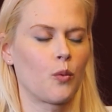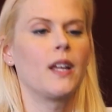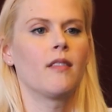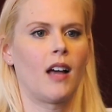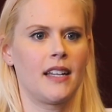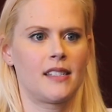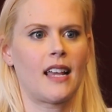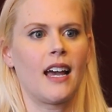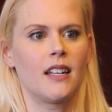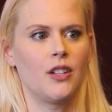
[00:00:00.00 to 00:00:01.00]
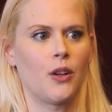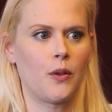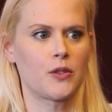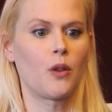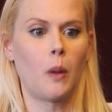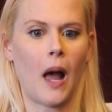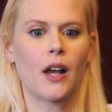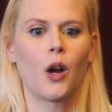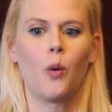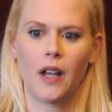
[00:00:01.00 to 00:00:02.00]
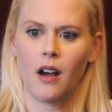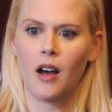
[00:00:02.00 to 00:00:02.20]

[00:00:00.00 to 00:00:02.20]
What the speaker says: realize that, you know, there's a lot going